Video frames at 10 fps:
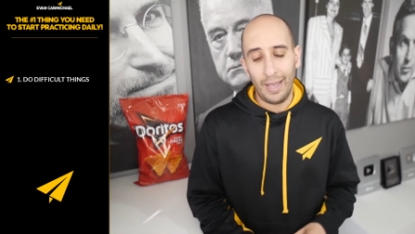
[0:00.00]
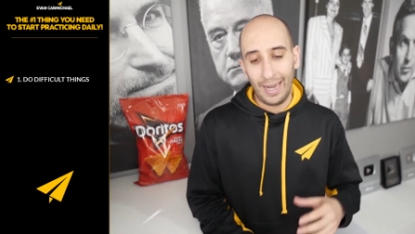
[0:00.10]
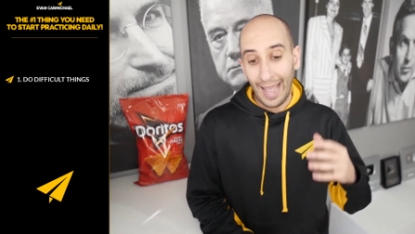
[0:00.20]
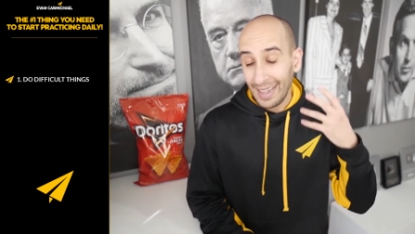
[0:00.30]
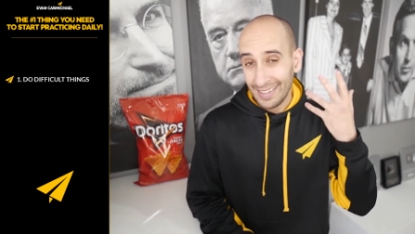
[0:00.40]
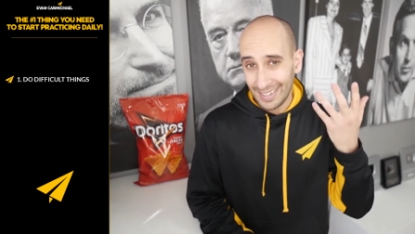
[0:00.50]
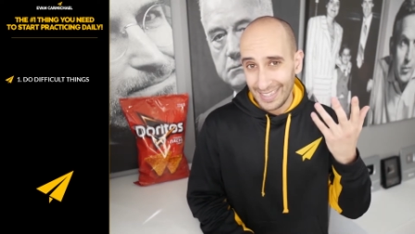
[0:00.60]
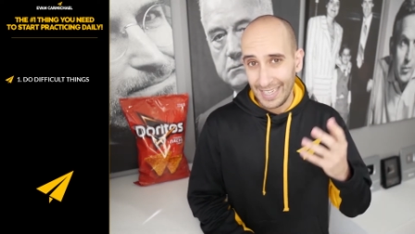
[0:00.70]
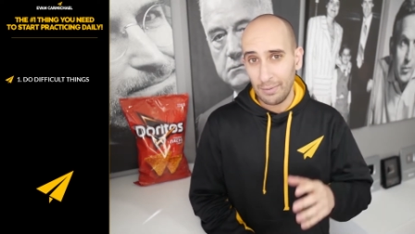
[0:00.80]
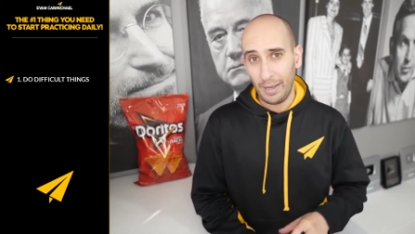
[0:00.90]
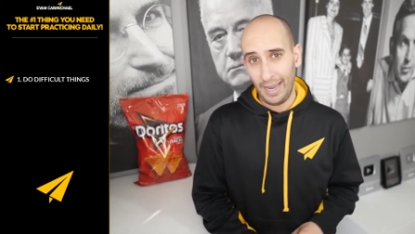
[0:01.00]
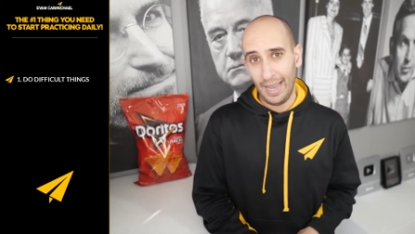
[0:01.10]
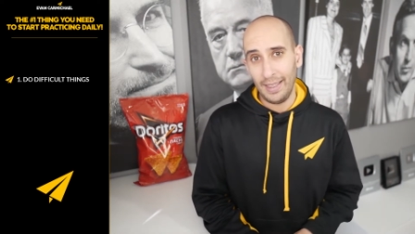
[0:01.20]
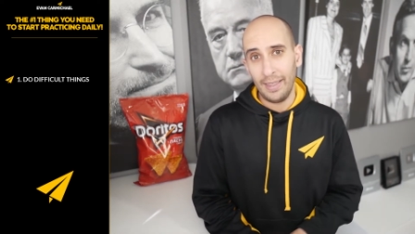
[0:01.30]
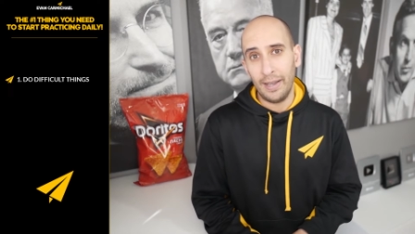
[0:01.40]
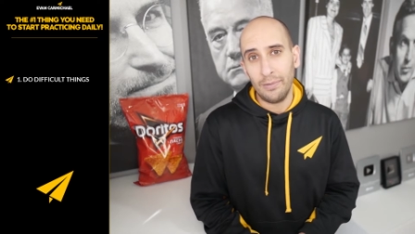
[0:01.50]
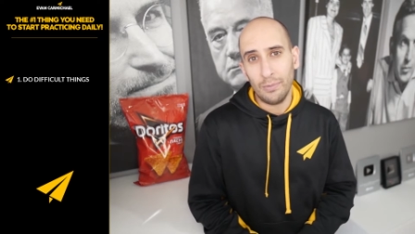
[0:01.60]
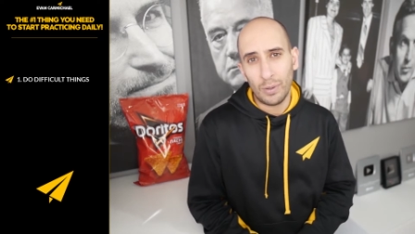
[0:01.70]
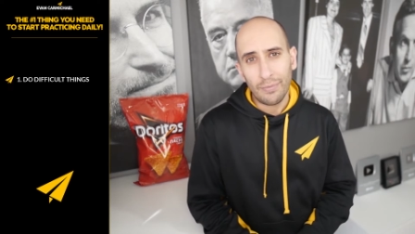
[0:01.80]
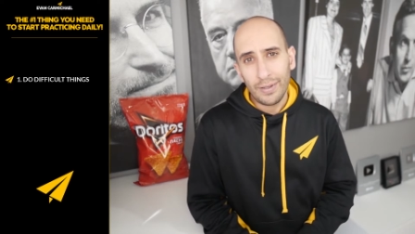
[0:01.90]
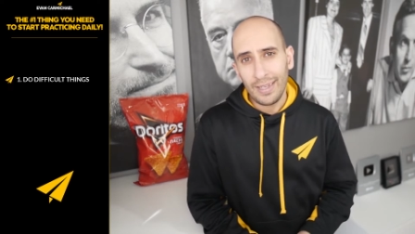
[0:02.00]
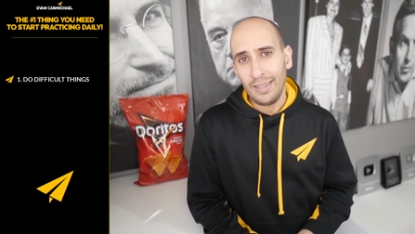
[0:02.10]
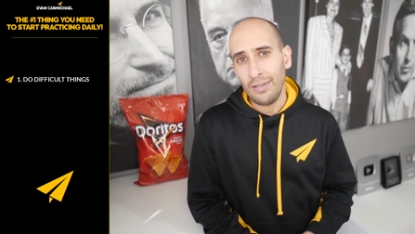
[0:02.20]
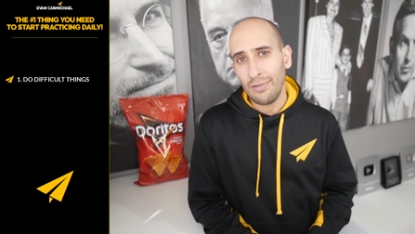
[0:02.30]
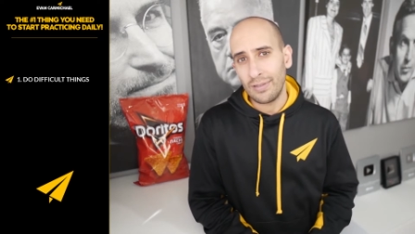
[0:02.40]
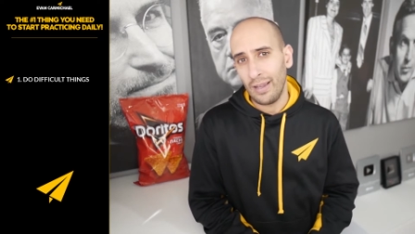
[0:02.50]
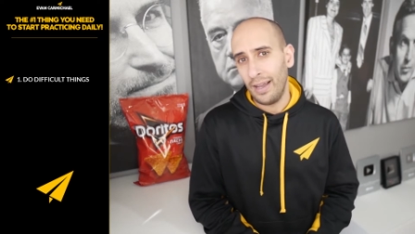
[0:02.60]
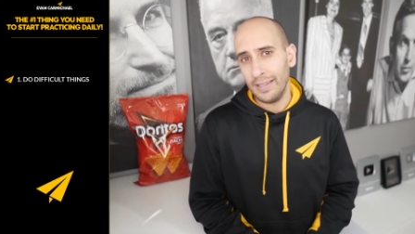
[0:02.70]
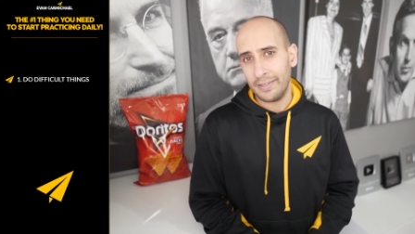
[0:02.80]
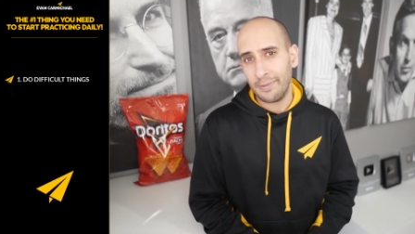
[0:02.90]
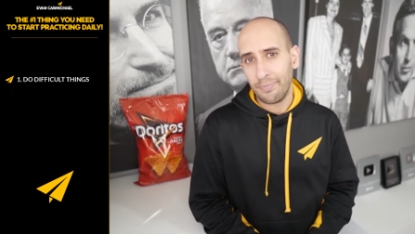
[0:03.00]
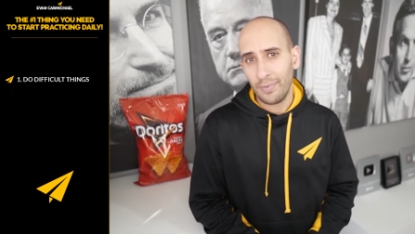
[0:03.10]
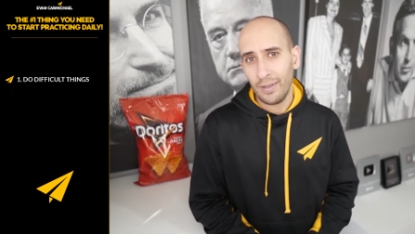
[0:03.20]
And I had this idea in my head that what if I didn't do slides?